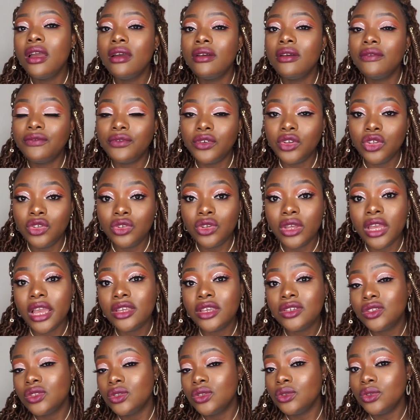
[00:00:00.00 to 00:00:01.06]
for you
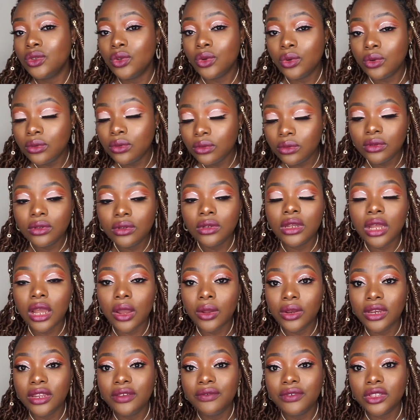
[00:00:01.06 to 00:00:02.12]
guys to know. I'll
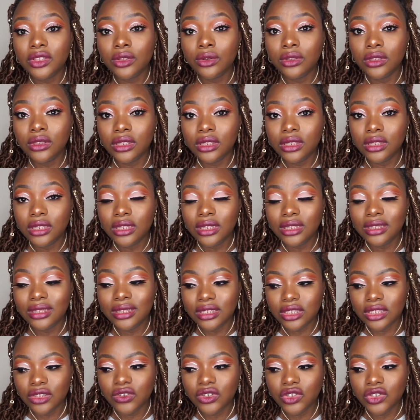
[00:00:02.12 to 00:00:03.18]
leave it on the
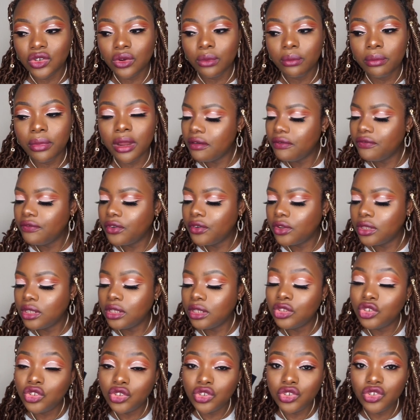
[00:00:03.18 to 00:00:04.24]
description bar. For the
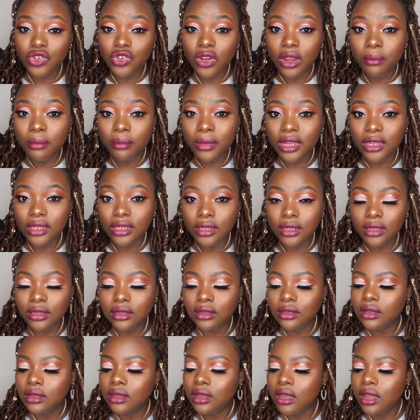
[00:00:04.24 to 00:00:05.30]
Giorgio Armani
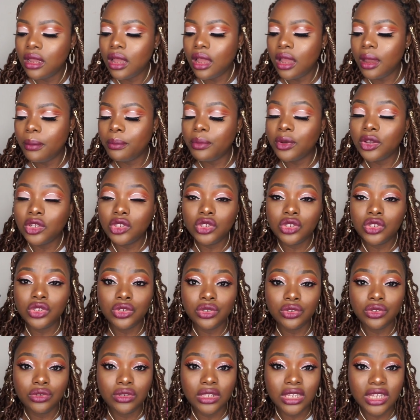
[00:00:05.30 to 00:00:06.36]
I'm going
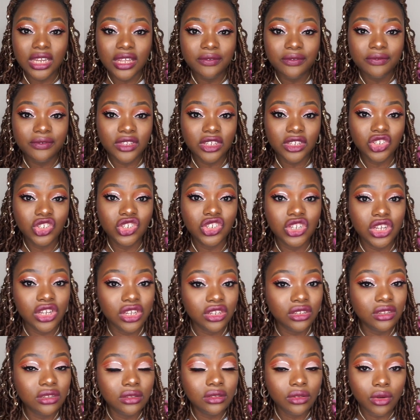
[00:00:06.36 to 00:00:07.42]
to leave the
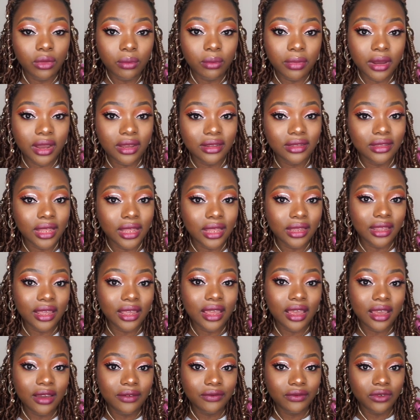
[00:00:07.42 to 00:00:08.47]
shade number that they
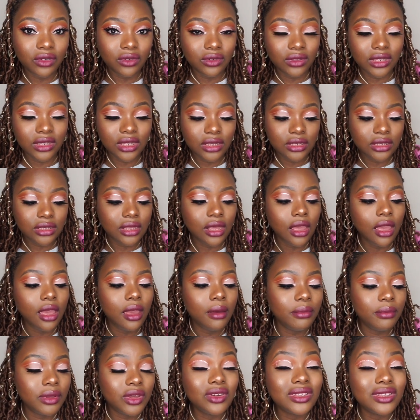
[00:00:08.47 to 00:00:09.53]
have on this
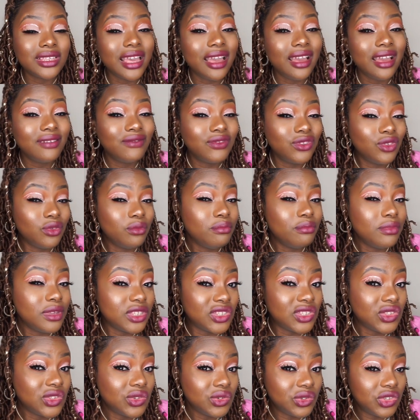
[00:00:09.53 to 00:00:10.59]
because I have to
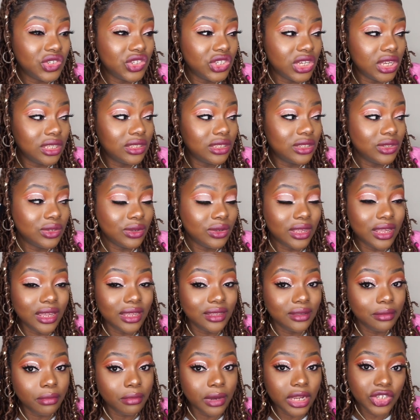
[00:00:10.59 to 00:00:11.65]
mix 2 shades to
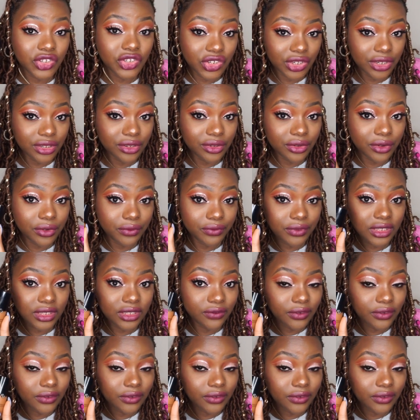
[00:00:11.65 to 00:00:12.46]
get my shade of this